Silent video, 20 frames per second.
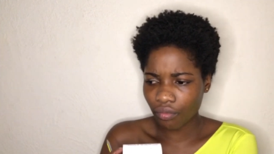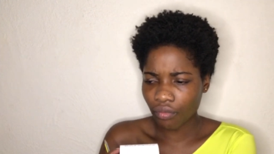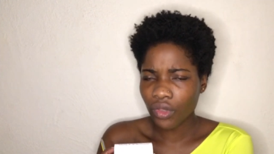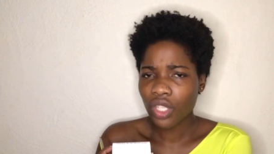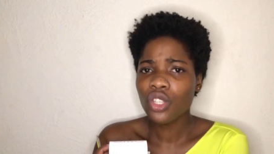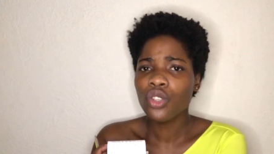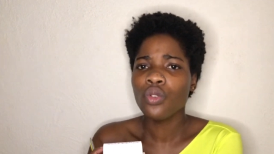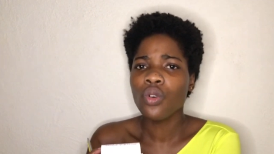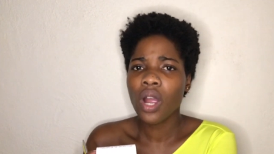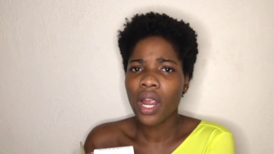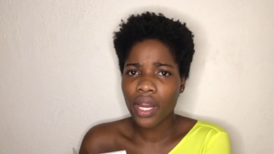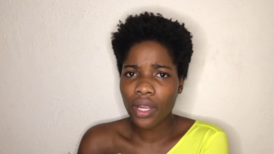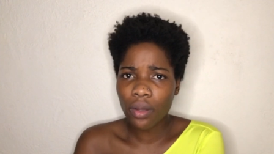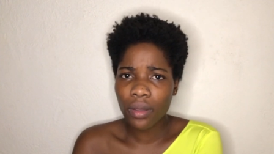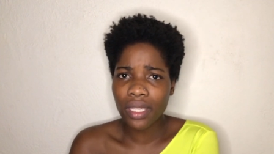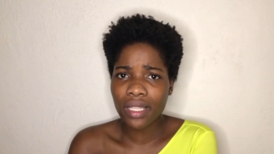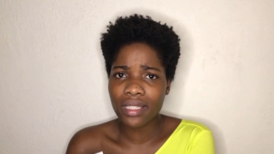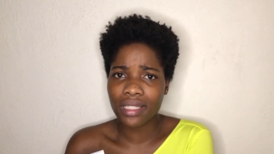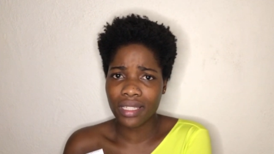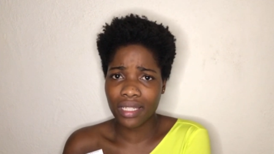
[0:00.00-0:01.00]
you are
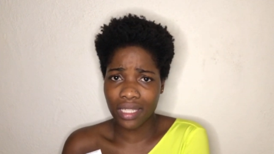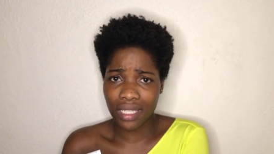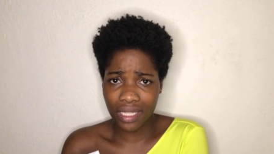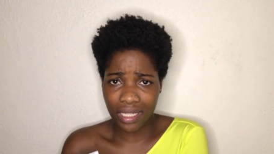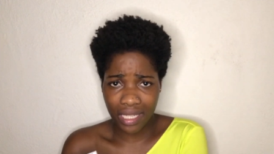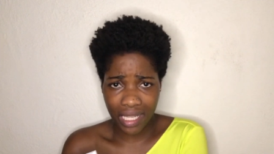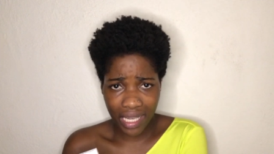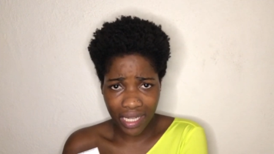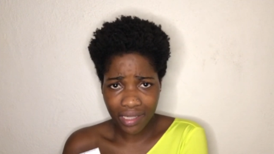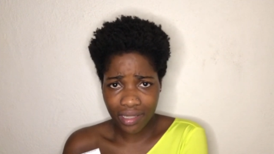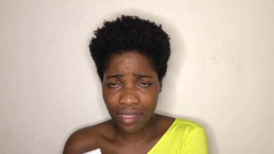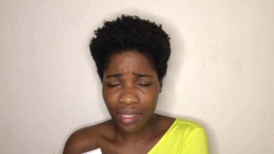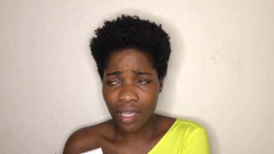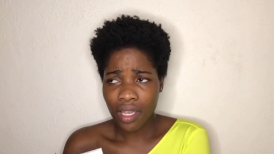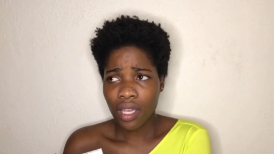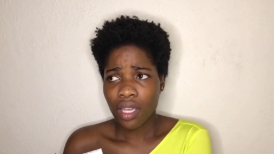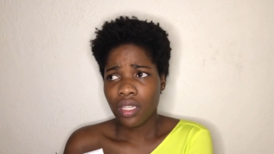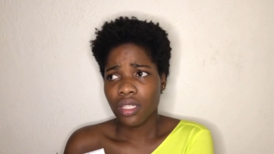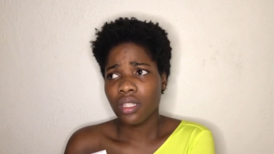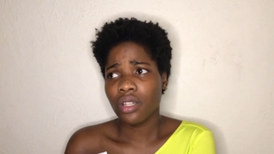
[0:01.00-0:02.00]
going to need that.
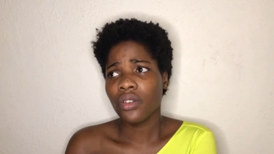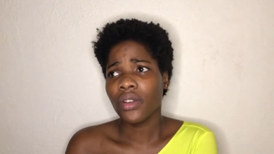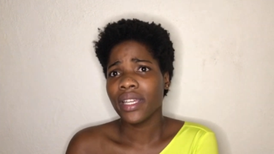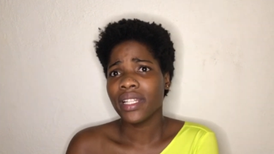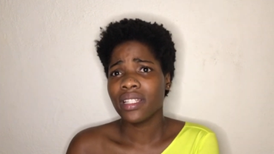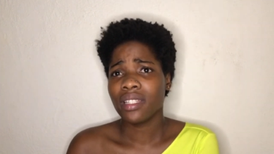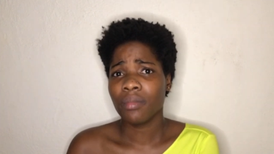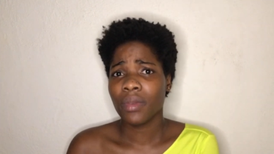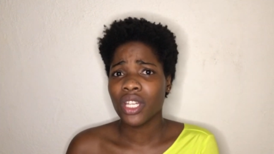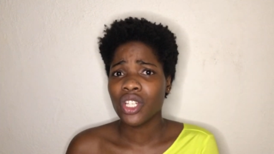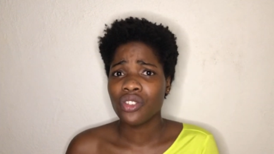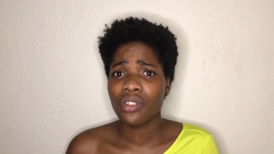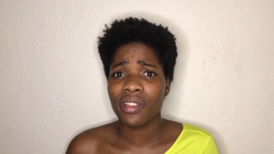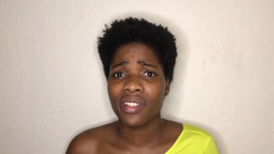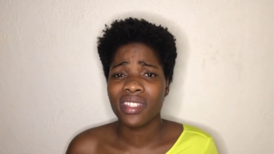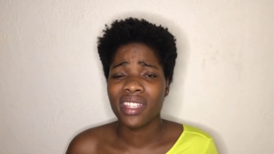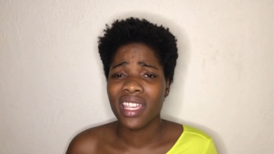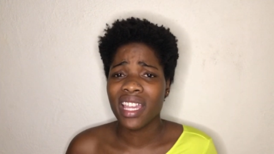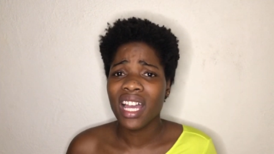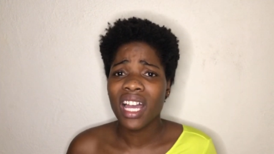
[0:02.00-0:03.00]
You're going to make sure, so
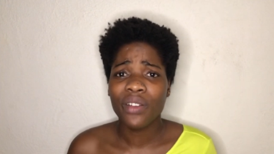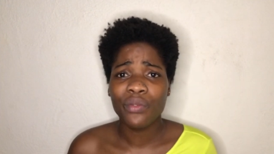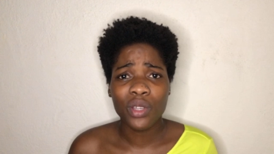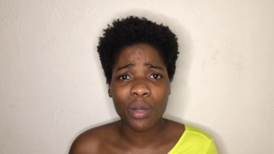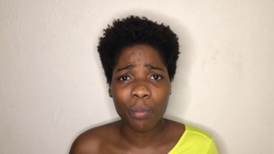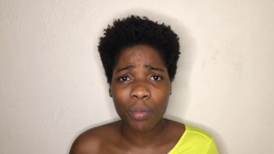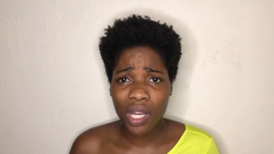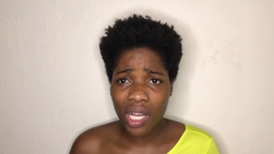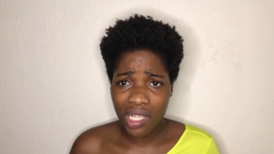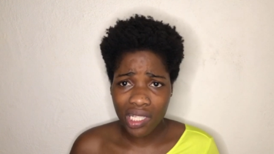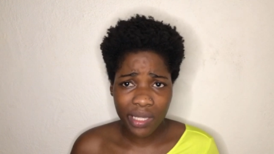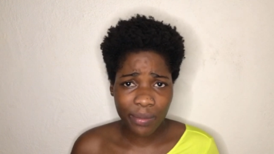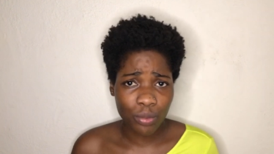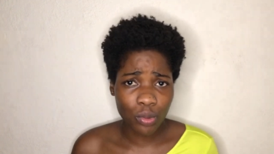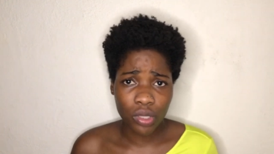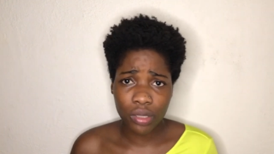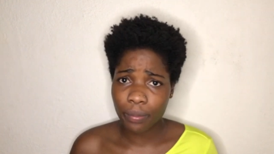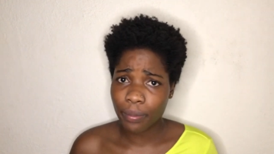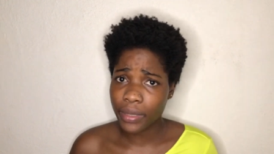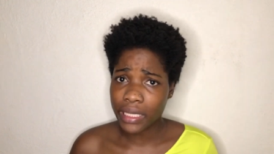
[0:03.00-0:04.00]
you have your
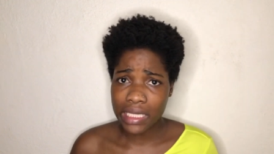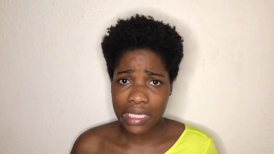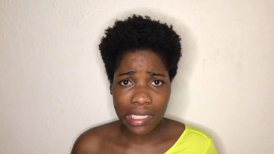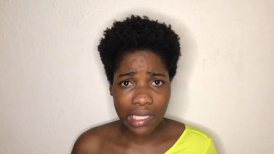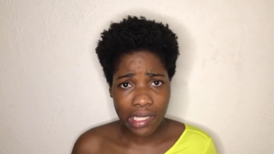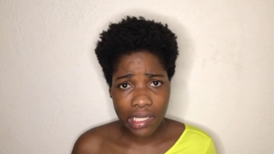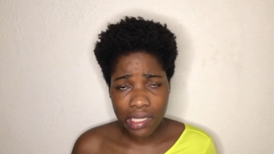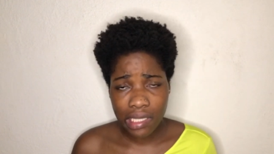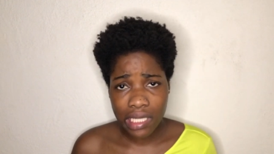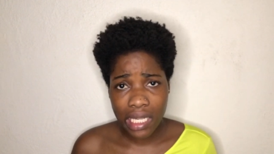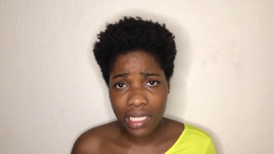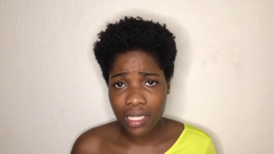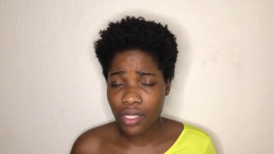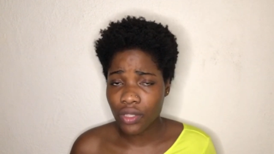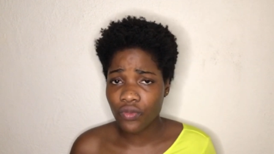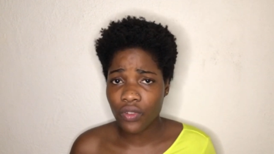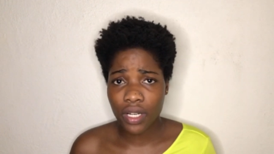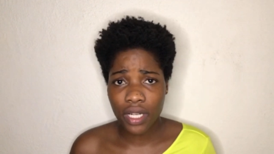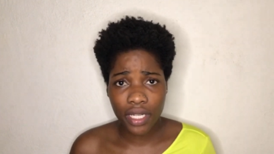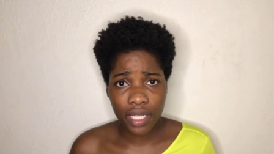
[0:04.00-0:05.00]
passport, please. That is
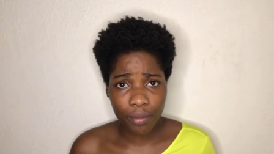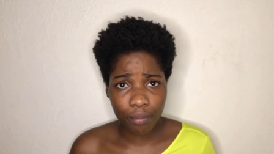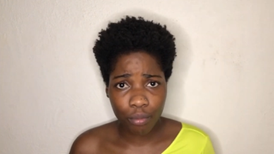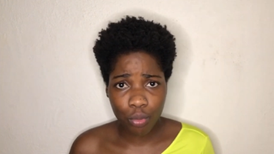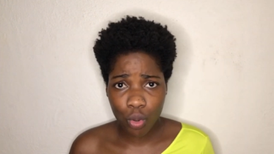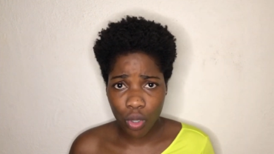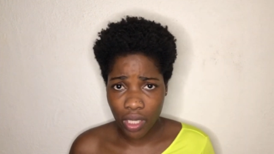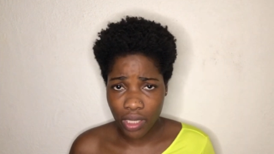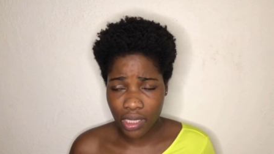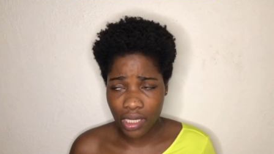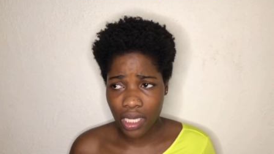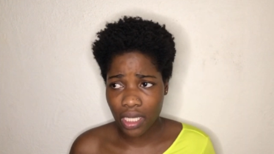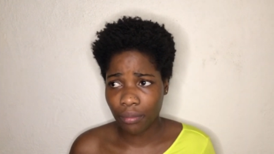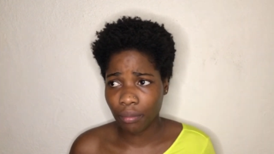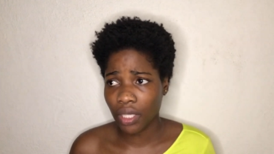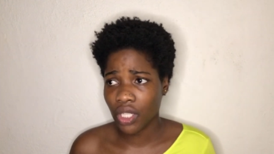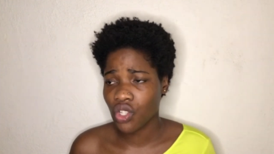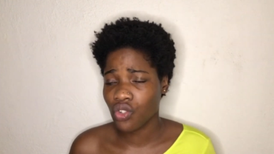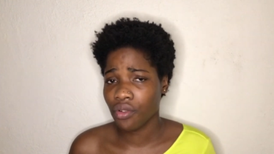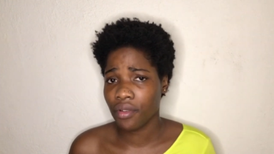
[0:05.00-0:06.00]
very important. Make
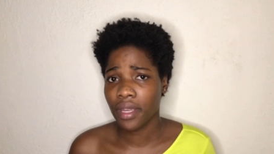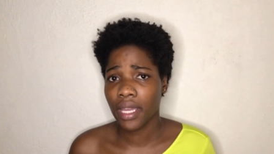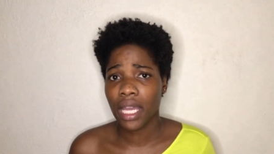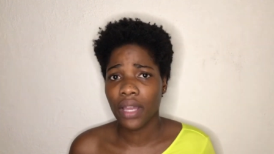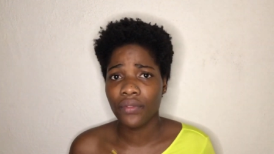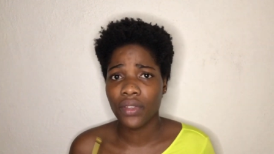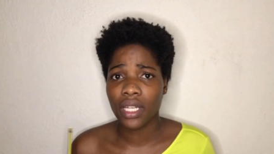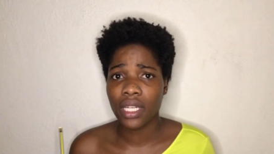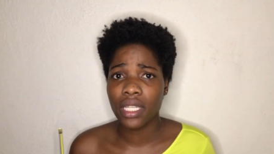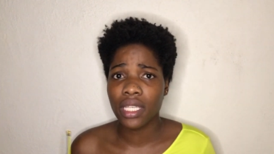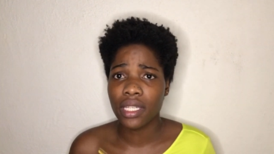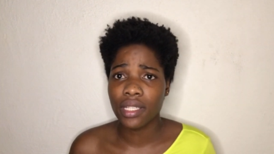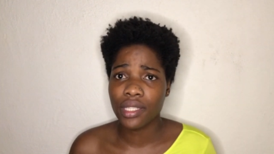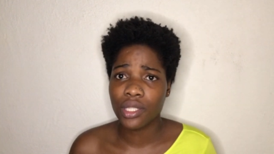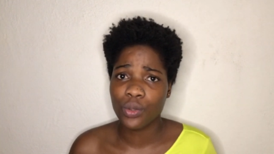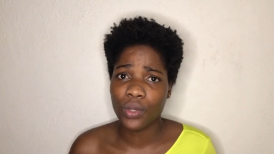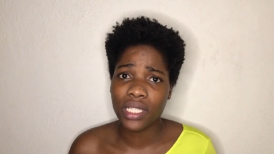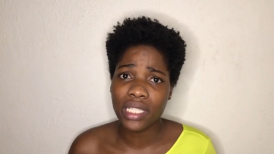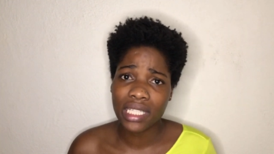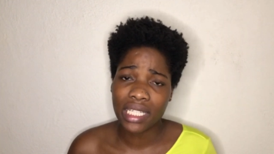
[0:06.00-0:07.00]
sure you have your DS
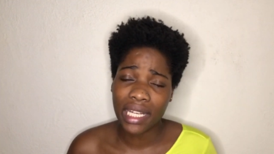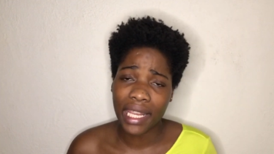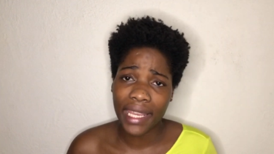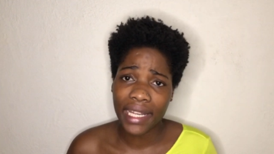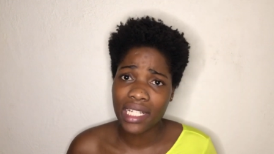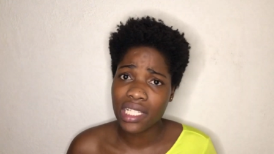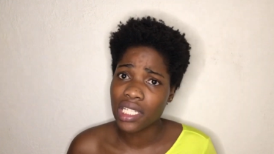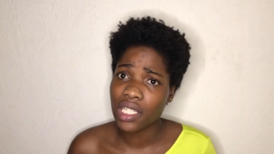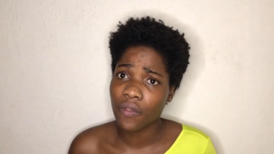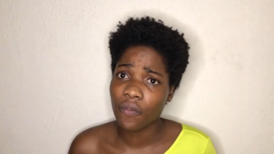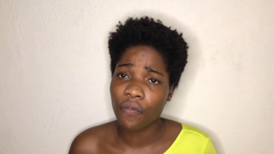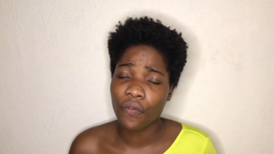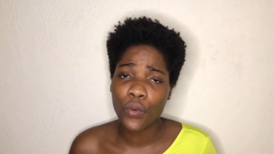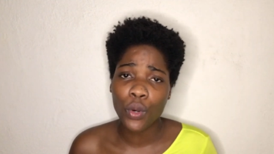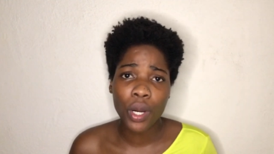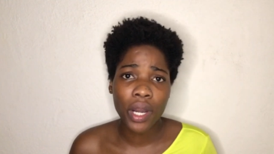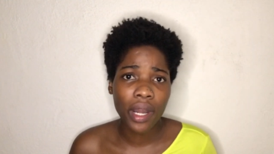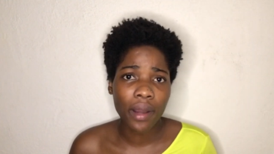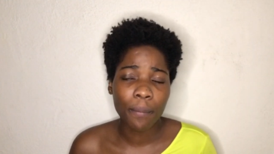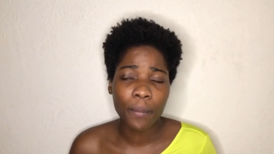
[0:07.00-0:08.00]
2019
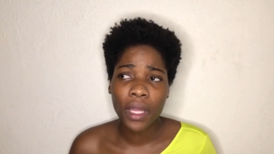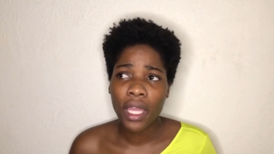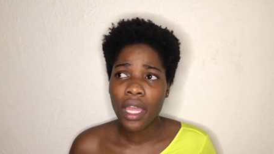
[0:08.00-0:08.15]
form,